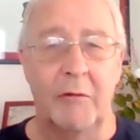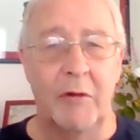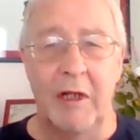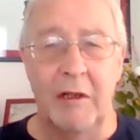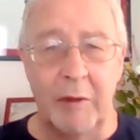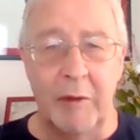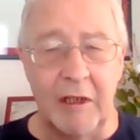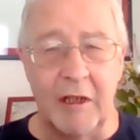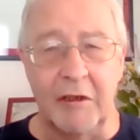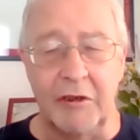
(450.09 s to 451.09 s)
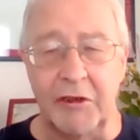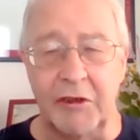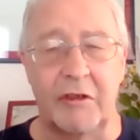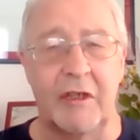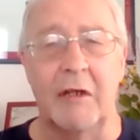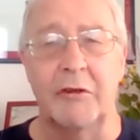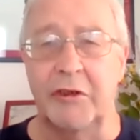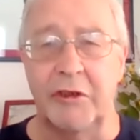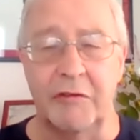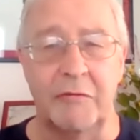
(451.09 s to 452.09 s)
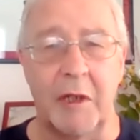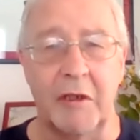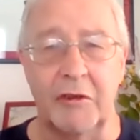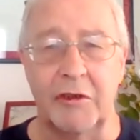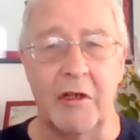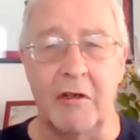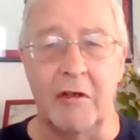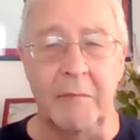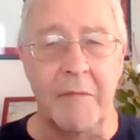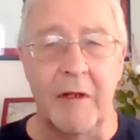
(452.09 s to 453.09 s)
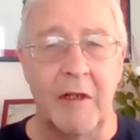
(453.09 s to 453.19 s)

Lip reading: railway lines, thousands of miles long,